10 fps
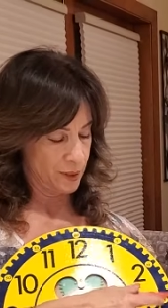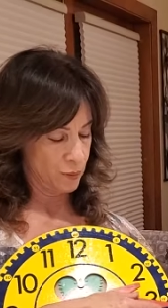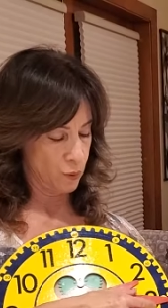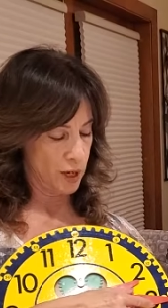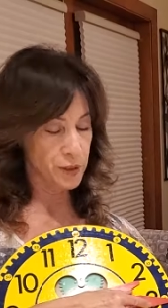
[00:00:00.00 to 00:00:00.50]

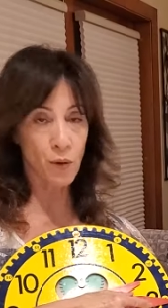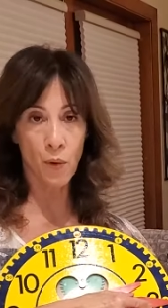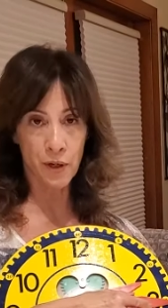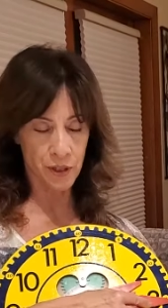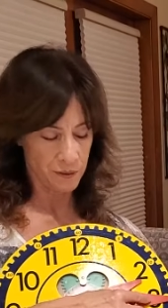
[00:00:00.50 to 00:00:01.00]
1
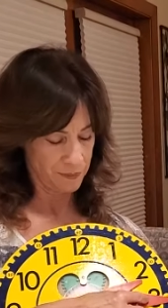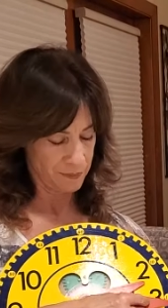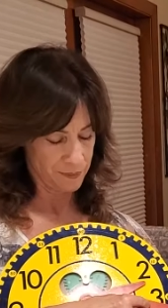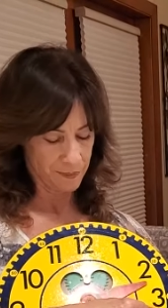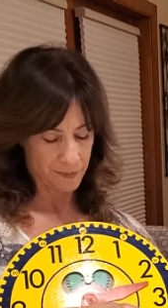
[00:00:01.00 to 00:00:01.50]
quarter,
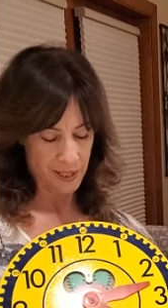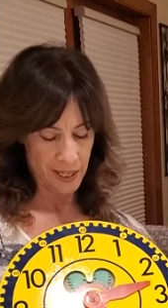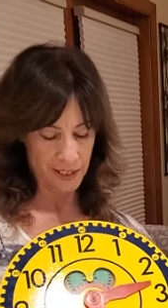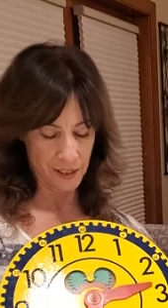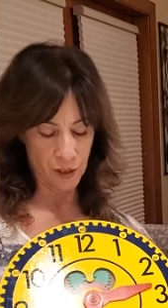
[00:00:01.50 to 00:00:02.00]

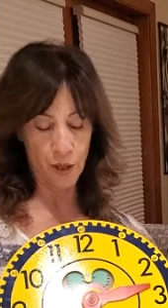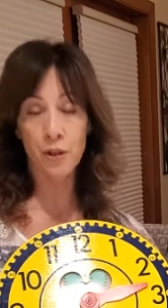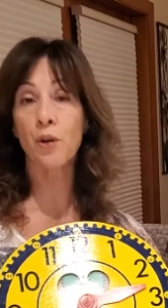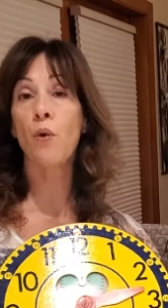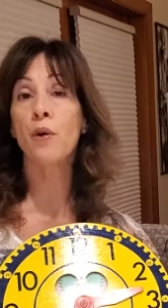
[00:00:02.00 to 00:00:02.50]
and
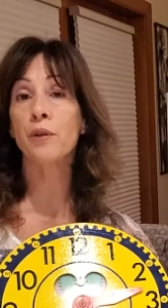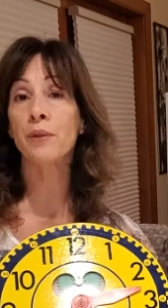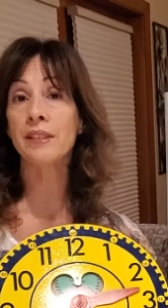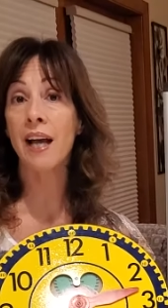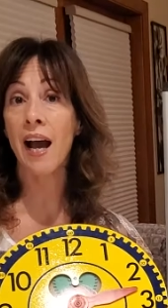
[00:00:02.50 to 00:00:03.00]
another quarter
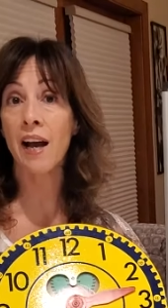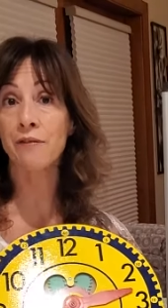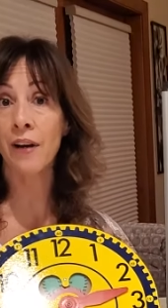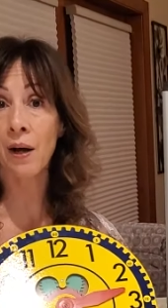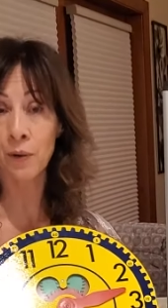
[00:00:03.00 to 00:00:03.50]
is a
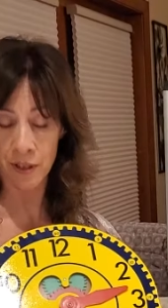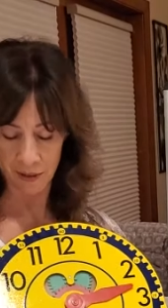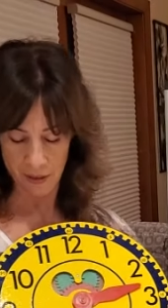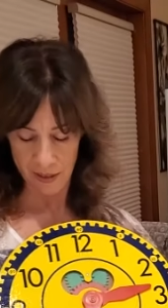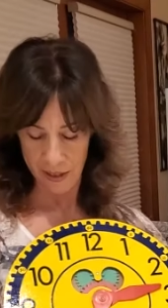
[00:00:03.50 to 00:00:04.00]
half hour,
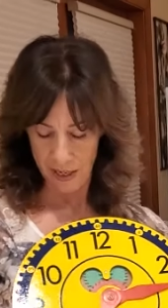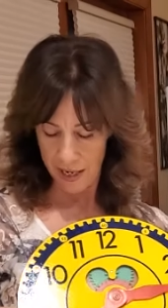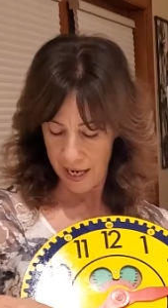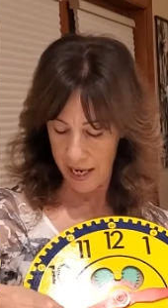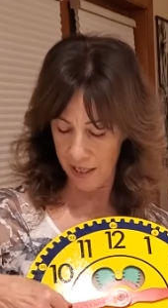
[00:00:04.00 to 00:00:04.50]

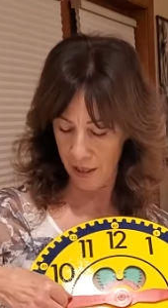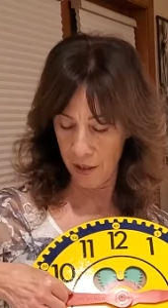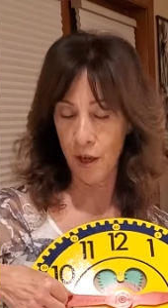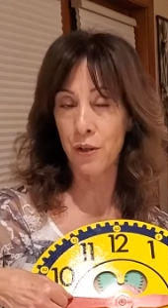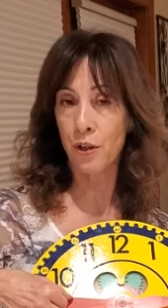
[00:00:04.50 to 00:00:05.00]
and
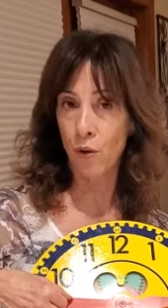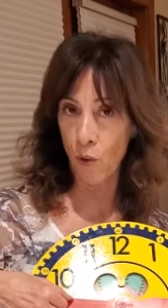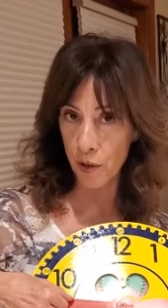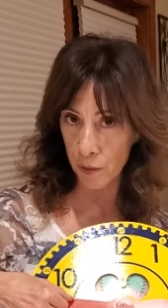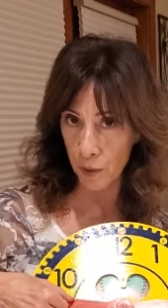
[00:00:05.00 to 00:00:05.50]
another
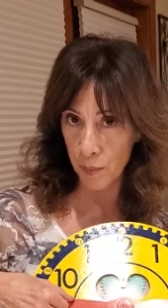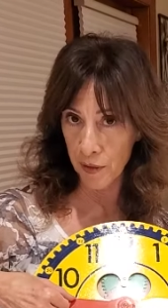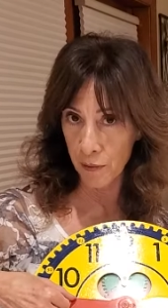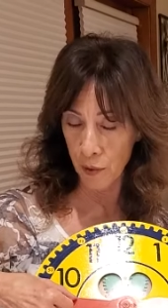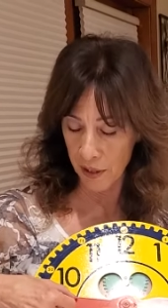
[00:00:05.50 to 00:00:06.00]
quarter would be
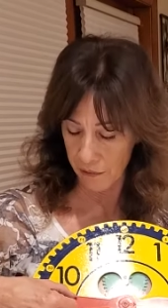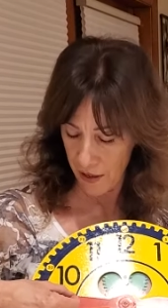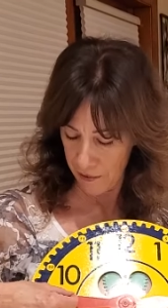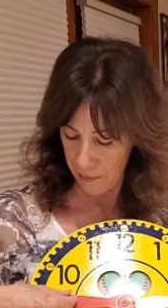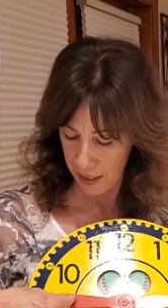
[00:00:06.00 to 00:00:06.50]

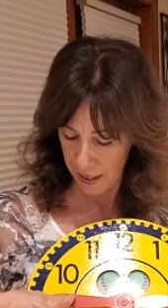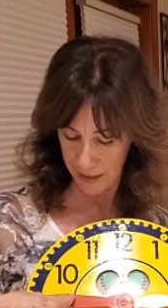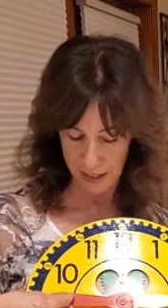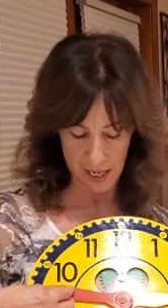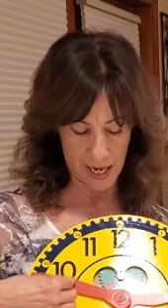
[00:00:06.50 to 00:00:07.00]
45 minutes,
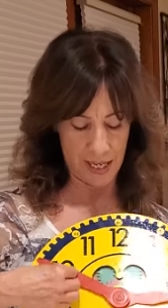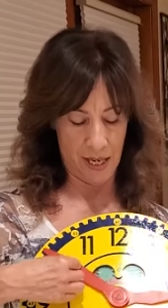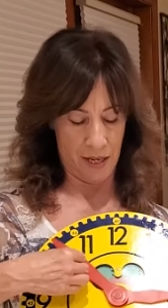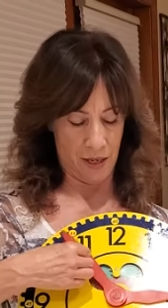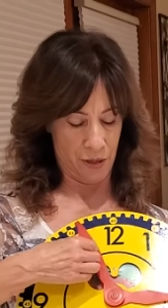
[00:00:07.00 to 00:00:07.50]
and
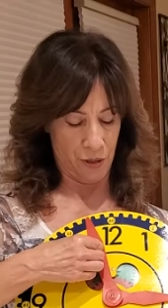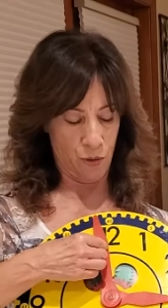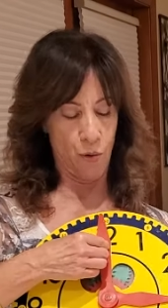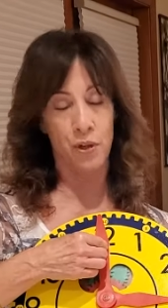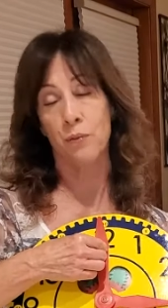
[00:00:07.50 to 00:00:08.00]
another
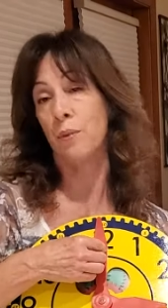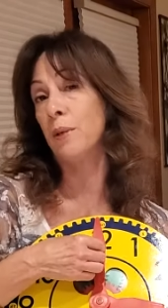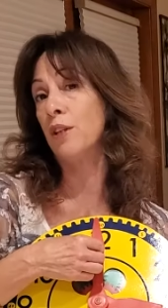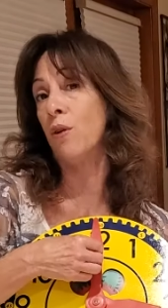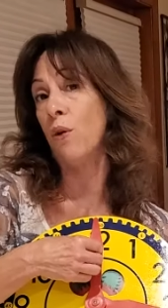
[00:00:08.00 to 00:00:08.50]
quarter would
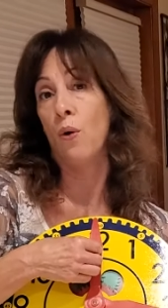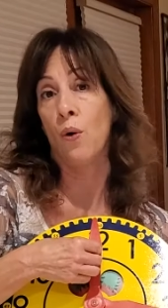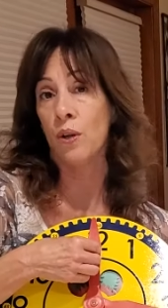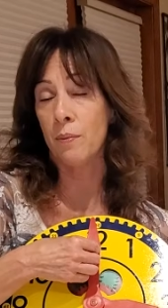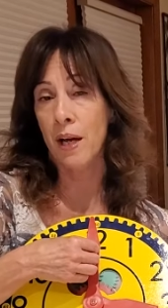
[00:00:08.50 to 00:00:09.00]
be the
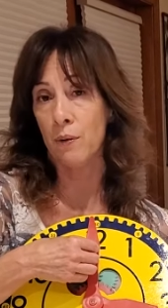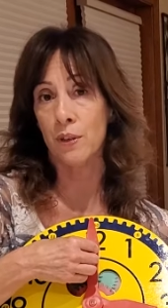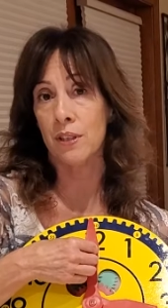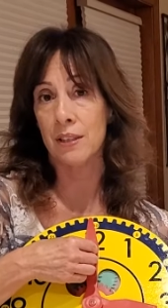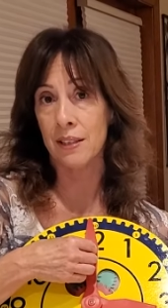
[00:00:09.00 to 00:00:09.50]
whole amount,
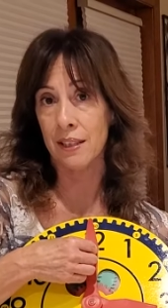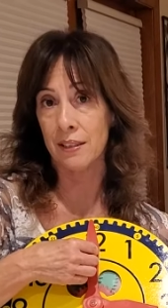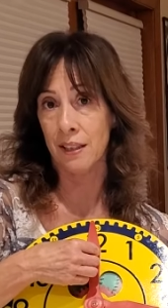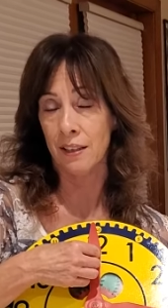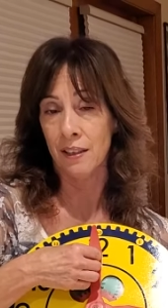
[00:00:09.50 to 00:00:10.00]
which is
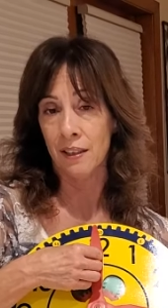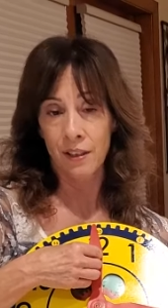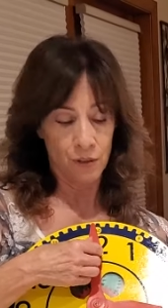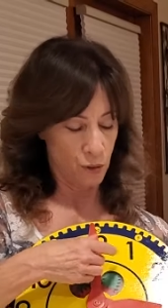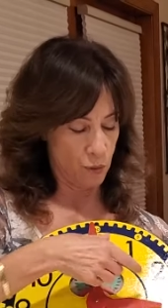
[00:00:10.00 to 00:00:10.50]
60.
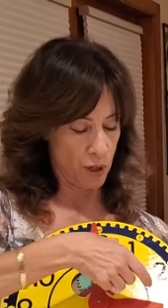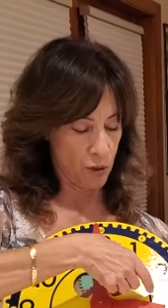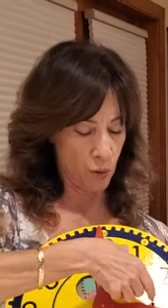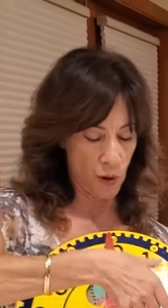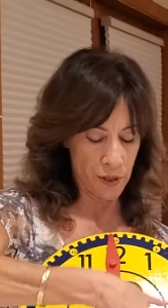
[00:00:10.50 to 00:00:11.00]
So a
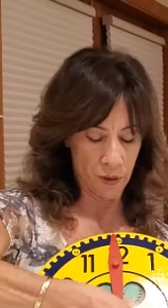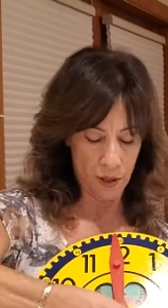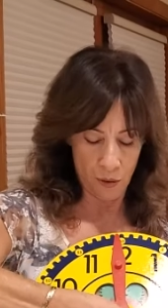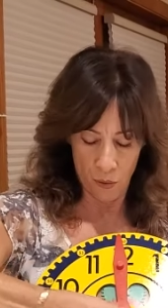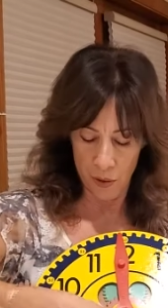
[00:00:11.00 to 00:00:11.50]
quarter, a
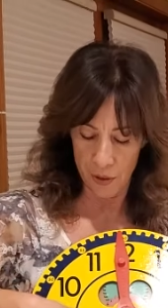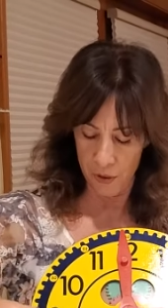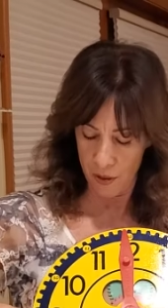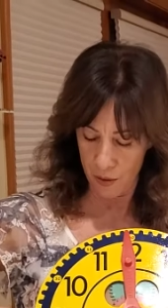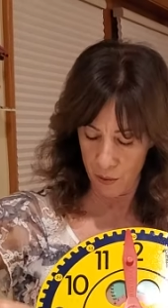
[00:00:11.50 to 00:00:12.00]

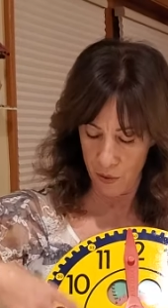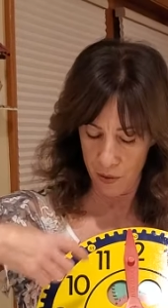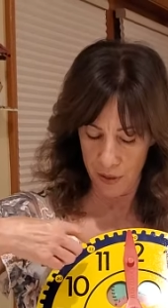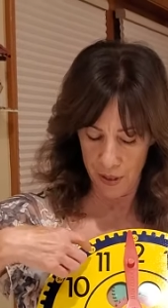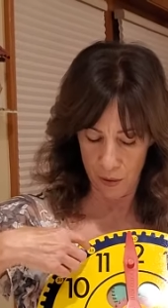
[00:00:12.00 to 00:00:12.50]
quarter, a
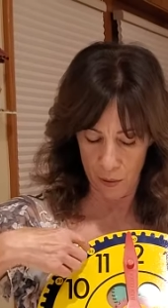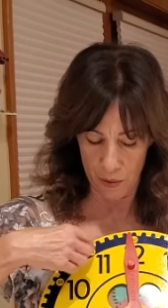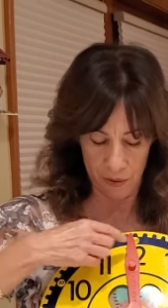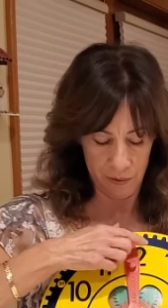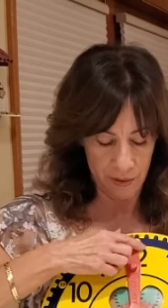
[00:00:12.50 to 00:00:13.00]
quarter, and a
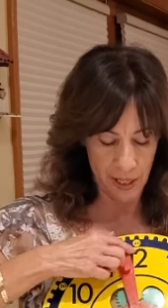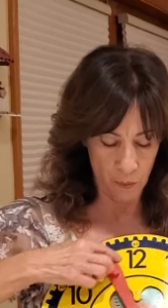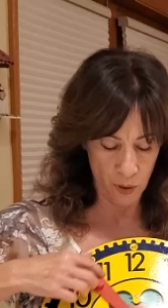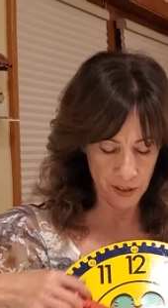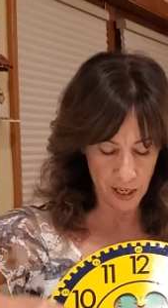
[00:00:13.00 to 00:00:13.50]
quarter. And
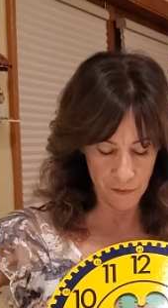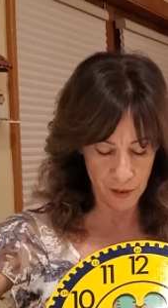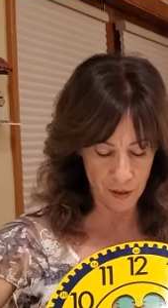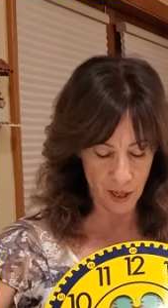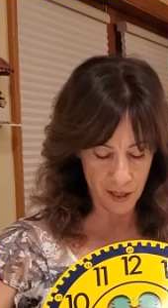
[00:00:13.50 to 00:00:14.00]
what's half of
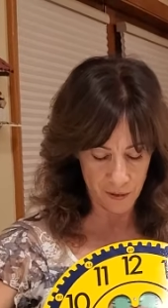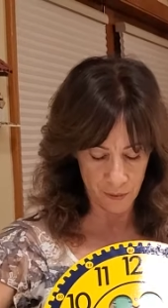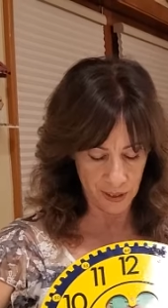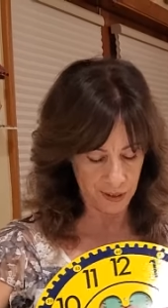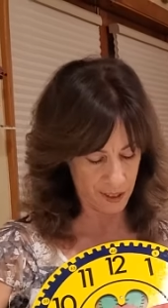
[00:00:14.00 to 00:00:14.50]
the clock?
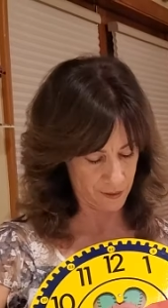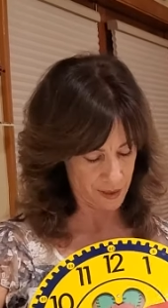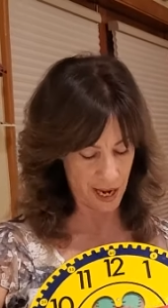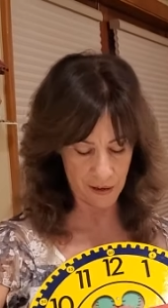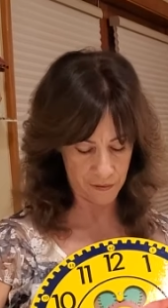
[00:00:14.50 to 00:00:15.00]
Right there,
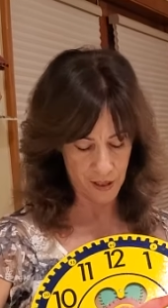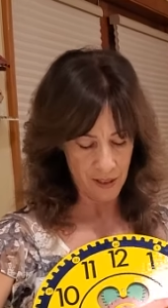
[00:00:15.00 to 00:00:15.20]
half.